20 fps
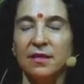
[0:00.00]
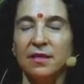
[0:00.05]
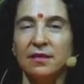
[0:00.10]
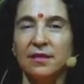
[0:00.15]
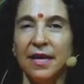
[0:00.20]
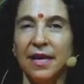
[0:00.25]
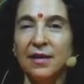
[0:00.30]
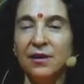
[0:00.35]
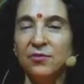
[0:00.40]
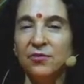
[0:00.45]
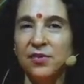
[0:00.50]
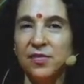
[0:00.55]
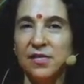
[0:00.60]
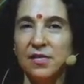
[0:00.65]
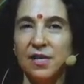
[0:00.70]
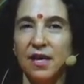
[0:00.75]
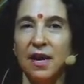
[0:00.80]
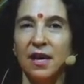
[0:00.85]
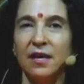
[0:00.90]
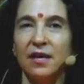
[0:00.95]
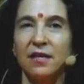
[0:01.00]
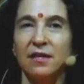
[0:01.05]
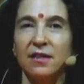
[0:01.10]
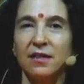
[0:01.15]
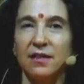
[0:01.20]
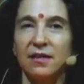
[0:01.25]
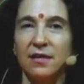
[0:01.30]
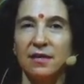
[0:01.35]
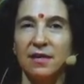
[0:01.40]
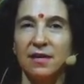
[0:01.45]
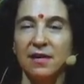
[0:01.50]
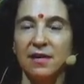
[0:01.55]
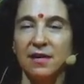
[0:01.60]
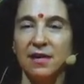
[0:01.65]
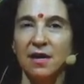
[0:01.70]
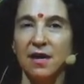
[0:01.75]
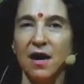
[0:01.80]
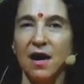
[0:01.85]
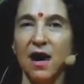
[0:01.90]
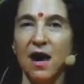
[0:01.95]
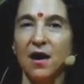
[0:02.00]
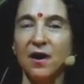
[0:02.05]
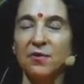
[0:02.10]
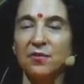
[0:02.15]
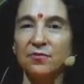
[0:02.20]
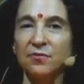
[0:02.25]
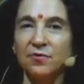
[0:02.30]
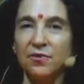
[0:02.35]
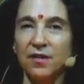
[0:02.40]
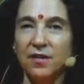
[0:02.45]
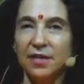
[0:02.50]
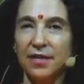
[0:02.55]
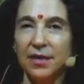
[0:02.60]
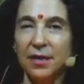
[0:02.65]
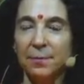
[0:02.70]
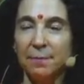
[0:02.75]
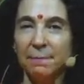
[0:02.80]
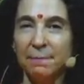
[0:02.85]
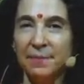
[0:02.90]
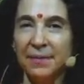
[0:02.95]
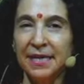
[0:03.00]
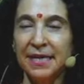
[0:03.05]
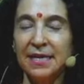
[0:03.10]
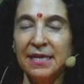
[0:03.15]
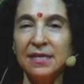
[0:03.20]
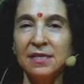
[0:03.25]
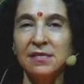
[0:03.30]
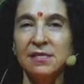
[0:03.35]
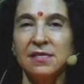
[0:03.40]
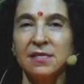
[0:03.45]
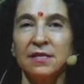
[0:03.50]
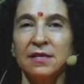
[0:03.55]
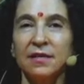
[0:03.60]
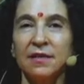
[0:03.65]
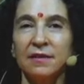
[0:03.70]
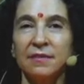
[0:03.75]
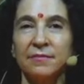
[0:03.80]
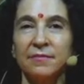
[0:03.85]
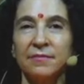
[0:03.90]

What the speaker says: lifestyle of immediacy